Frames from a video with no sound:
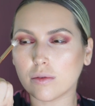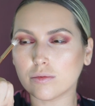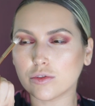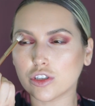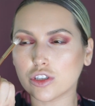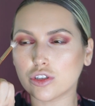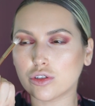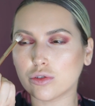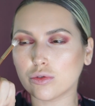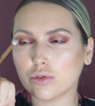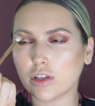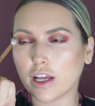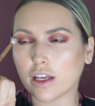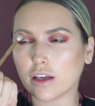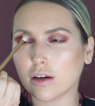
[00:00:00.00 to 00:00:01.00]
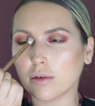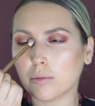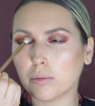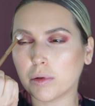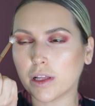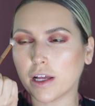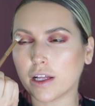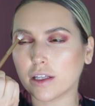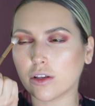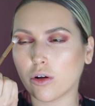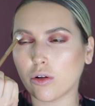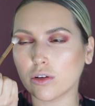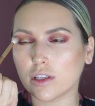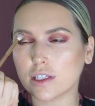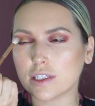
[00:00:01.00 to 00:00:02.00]
just to like blend
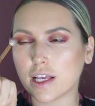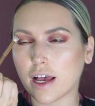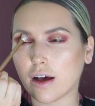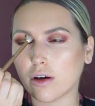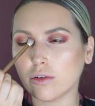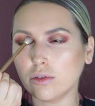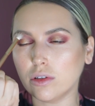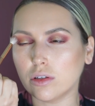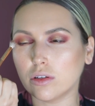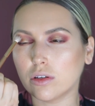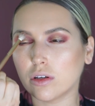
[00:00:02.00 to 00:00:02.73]
all this out.